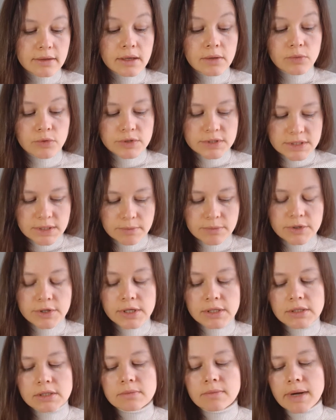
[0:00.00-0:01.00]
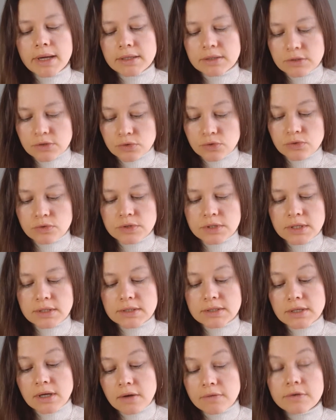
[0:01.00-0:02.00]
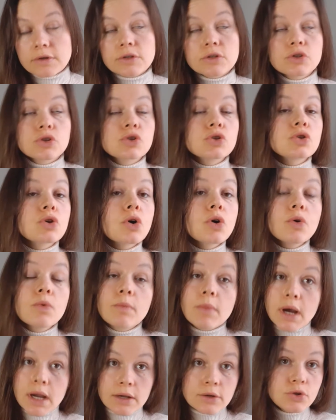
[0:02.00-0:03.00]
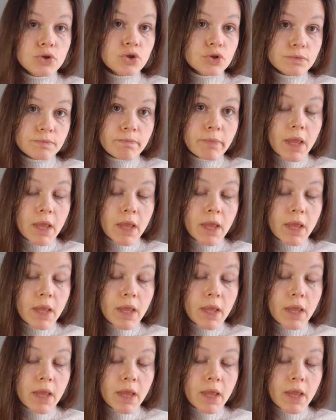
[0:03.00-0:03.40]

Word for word: they were separated by Zeus and suffered so much